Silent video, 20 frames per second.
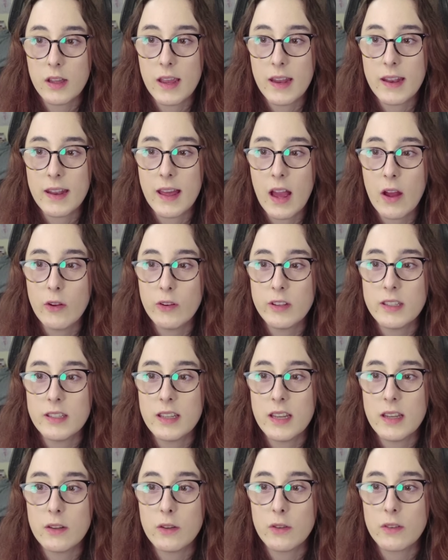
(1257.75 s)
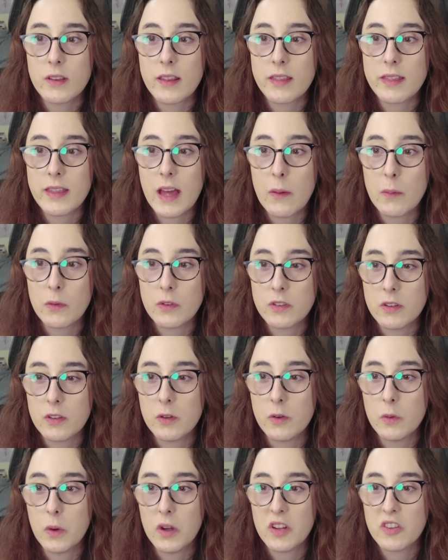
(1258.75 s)
and how did they know that that was
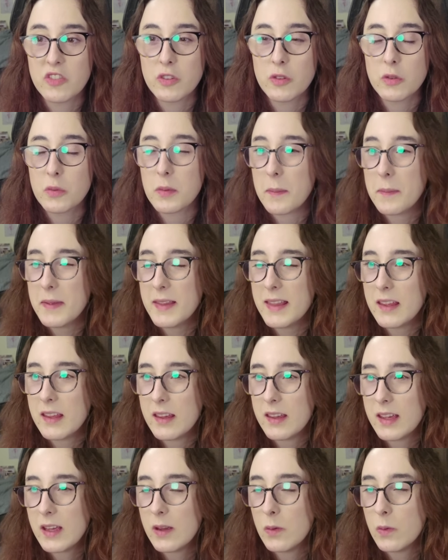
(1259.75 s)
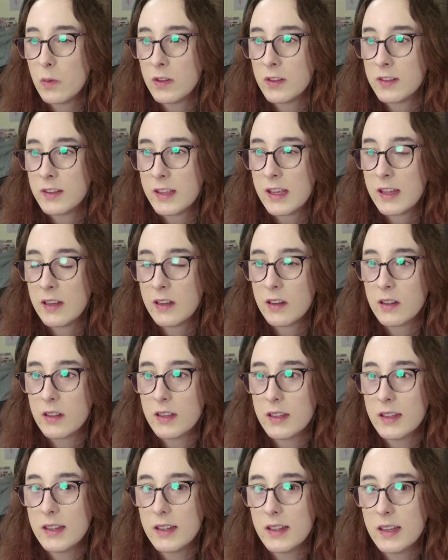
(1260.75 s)
the question? Or maybe that he was in
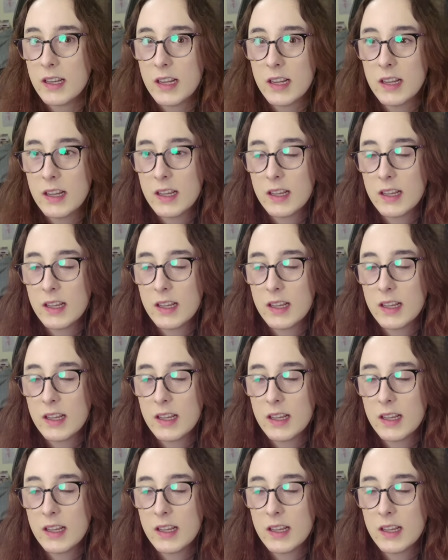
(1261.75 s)
on it?